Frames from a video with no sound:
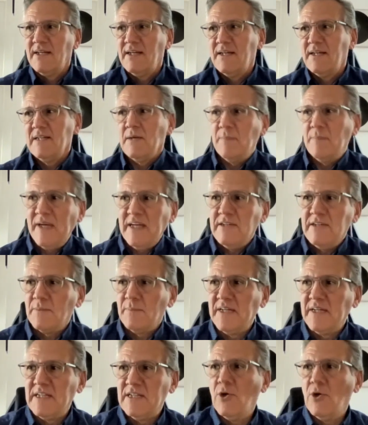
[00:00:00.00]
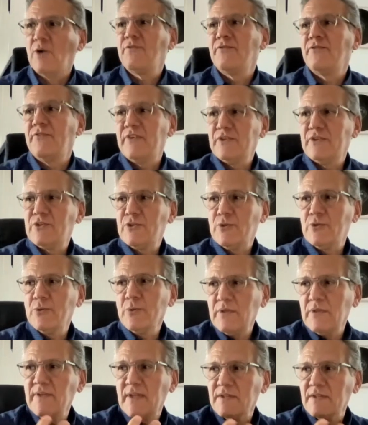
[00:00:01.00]
they made the money off of it too,
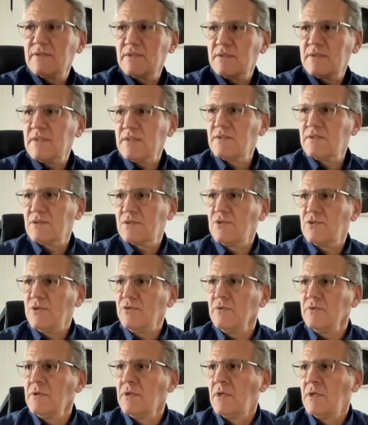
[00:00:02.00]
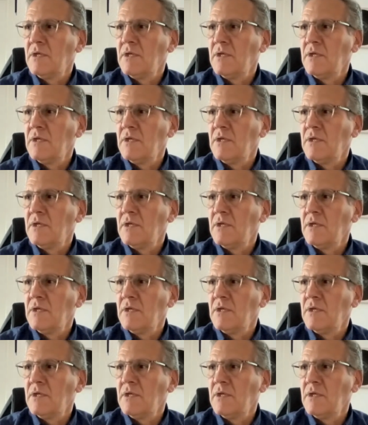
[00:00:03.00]
and that's good.